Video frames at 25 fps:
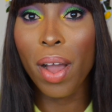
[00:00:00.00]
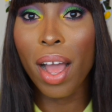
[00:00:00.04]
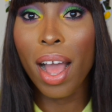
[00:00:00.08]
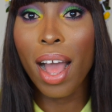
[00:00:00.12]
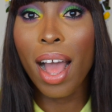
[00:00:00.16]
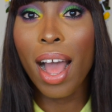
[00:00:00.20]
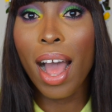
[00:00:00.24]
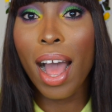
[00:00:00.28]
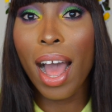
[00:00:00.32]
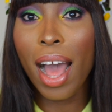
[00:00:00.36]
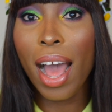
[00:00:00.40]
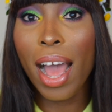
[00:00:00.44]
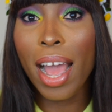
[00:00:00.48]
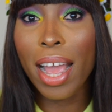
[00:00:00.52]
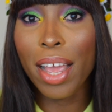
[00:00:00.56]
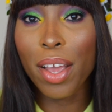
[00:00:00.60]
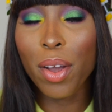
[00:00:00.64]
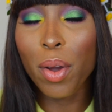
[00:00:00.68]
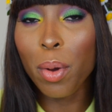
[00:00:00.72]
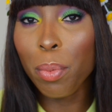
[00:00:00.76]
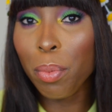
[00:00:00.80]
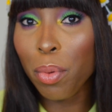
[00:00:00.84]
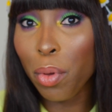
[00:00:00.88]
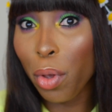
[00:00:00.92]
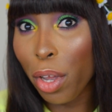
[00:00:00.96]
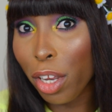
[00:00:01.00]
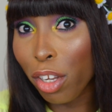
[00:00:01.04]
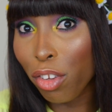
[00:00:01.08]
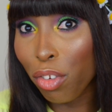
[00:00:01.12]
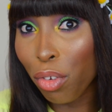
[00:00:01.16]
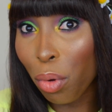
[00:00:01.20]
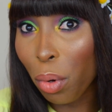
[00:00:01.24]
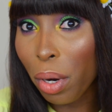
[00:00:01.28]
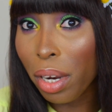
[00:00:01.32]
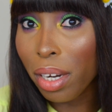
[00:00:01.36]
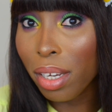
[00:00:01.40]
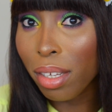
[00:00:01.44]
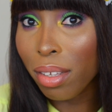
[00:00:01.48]
I hope you
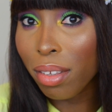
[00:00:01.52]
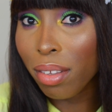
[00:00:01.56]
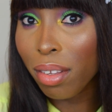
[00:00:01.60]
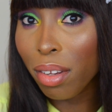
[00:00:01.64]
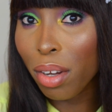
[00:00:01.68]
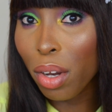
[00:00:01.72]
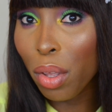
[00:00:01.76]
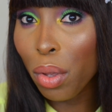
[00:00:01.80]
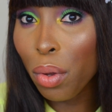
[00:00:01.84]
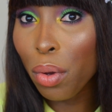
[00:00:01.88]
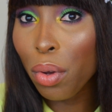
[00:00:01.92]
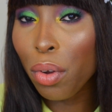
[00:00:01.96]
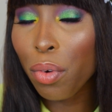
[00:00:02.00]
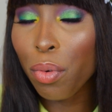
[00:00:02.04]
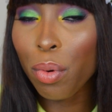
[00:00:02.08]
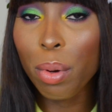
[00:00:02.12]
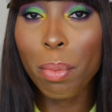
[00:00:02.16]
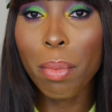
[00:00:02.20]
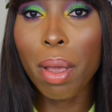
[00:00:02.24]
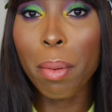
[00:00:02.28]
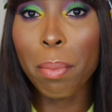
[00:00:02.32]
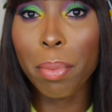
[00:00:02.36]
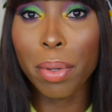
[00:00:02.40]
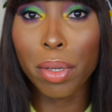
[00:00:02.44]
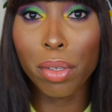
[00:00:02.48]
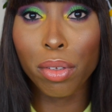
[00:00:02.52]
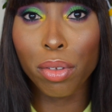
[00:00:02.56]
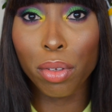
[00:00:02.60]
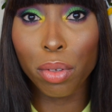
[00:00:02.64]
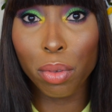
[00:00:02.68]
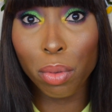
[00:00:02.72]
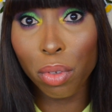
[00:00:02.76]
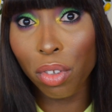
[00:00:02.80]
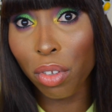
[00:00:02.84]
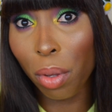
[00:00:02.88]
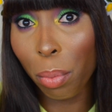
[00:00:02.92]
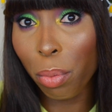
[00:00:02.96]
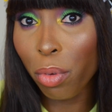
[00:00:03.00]
enjoy this look. Remember
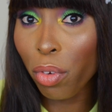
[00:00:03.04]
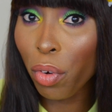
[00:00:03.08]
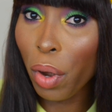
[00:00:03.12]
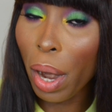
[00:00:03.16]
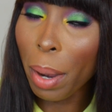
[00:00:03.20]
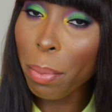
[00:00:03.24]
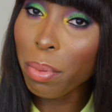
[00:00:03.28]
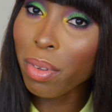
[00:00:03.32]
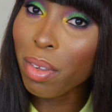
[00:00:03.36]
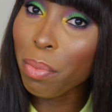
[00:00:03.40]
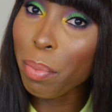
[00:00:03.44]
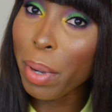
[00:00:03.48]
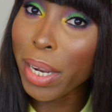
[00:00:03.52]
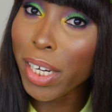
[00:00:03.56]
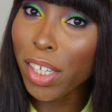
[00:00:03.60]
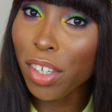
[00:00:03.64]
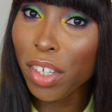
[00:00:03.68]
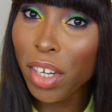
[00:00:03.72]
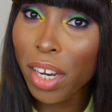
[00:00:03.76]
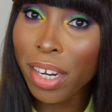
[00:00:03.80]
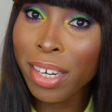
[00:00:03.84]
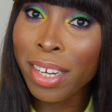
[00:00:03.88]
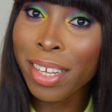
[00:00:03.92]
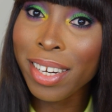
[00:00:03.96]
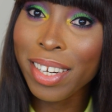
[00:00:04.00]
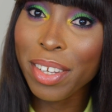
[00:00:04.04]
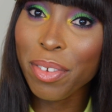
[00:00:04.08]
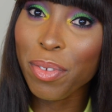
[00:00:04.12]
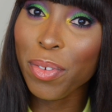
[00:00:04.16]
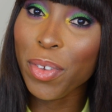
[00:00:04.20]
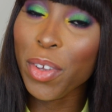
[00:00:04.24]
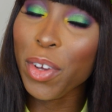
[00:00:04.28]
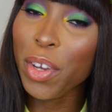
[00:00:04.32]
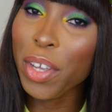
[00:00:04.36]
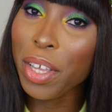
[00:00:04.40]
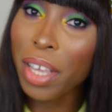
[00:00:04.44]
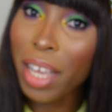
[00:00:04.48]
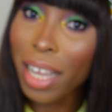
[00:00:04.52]
to subscribe to my channel if
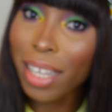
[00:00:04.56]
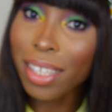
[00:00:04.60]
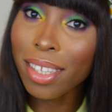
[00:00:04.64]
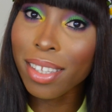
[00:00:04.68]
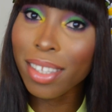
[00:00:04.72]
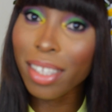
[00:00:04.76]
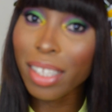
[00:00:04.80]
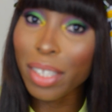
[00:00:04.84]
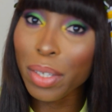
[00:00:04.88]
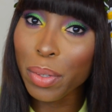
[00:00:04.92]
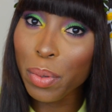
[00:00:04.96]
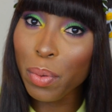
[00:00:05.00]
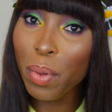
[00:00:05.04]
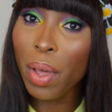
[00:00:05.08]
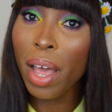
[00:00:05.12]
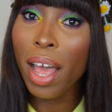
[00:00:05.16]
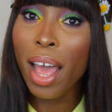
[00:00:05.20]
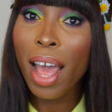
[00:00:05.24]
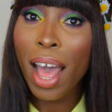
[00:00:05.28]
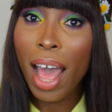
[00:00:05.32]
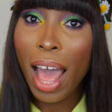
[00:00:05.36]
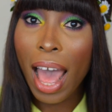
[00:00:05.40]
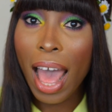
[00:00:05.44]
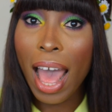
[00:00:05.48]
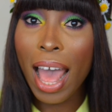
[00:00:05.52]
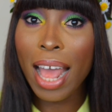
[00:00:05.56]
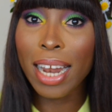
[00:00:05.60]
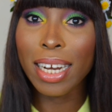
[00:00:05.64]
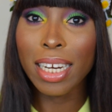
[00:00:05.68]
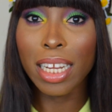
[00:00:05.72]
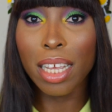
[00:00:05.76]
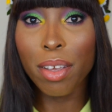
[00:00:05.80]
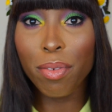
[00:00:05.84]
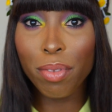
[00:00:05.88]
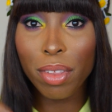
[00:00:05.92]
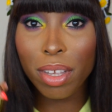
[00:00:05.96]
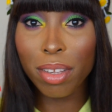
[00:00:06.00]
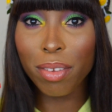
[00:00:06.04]
you're yet to, and
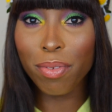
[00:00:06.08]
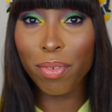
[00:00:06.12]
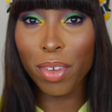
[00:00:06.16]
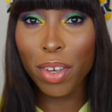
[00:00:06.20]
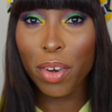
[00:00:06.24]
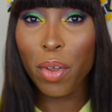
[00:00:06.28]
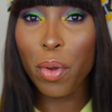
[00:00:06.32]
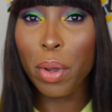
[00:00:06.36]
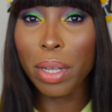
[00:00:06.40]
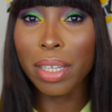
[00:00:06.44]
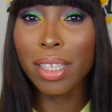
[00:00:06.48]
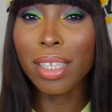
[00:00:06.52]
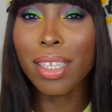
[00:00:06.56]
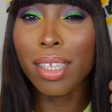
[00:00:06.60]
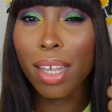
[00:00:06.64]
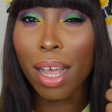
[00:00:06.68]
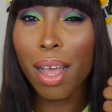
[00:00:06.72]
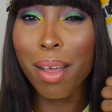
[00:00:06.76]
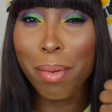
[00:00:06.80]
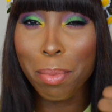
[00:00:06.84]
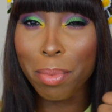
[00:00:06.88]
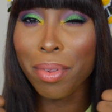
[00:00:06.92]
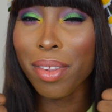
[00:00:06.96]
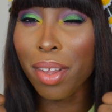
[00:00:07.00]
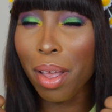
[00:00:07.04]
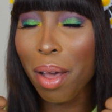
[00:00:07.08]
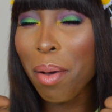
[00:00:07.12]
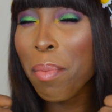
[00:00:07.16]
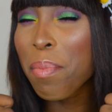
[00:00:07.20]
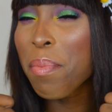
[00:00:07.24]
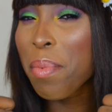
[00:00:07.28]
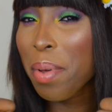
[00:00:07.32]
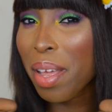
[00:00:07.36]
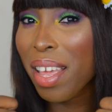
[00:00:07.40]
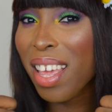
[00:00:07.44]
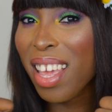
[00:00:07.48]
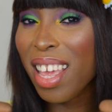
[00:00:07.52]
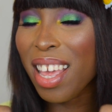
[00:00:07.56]
give this video a thumbs up
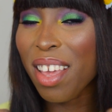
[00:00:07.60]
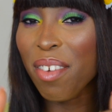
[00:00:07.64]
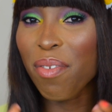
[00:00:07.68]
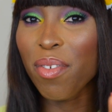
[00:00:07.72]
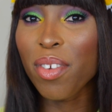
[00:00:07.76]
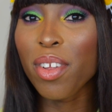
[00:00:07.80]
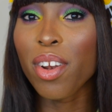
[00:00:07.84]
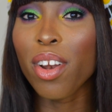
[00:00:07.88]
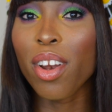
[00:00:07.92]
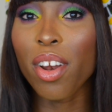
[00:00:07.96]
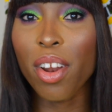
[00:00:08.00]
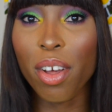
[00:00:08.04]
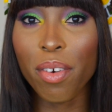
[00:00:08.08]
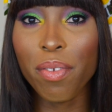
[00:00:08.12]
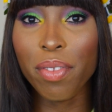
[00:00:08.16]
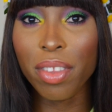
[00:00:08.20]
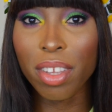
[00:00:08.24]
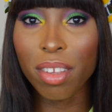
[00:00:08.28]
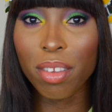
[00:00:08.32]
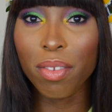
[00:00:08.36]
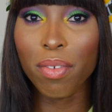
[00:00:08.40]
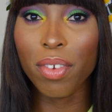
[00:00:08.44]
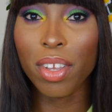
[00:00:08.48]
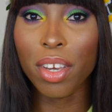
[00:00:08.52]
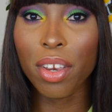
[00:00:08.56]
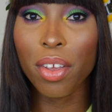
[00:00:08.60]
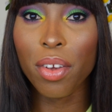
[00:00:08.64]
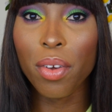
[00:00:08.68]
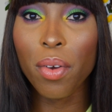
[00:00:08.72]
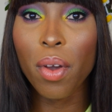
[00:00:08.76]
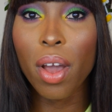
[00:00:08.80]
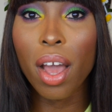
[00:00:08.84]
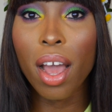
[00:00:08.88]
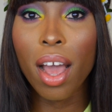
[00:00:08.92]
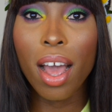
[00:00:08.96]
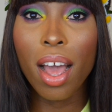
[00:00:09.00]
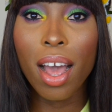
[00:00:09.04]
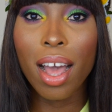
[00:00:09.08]
if you love this video,
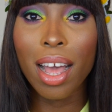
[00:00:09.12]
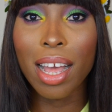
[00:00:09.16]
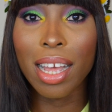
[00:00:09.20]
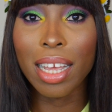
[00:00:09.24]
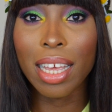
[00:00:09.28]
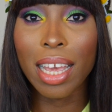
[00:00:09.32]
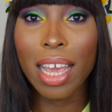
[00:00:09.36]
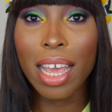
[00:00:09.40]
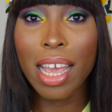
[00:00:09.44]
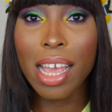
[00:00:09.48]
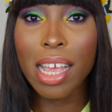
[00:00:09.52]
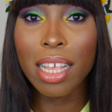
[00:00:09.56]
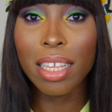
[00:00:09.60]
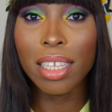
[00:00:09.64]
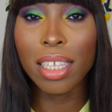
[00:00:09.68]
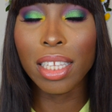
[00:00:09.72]
okay?